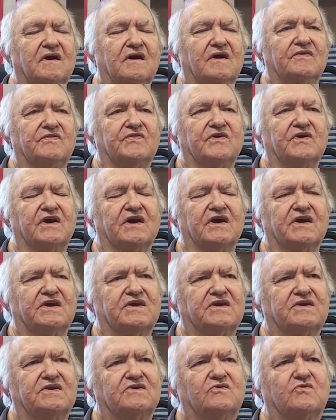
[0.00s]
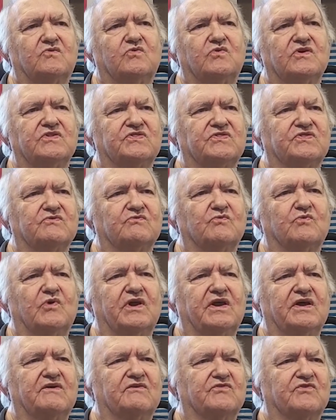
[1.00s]
I think I quit the
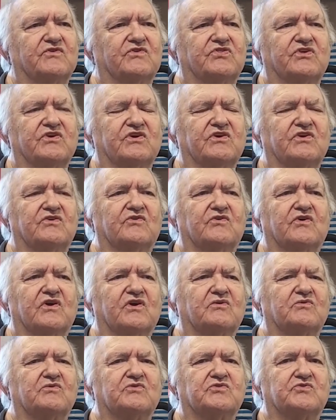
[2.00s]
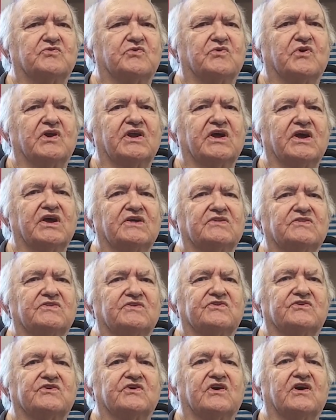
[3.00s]
whatever theater I was running at
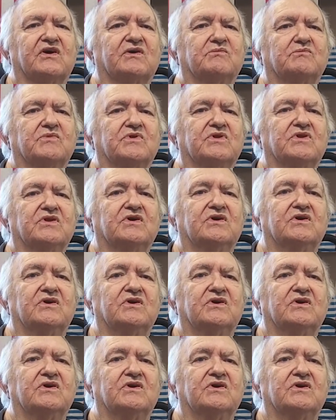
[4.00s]
the time and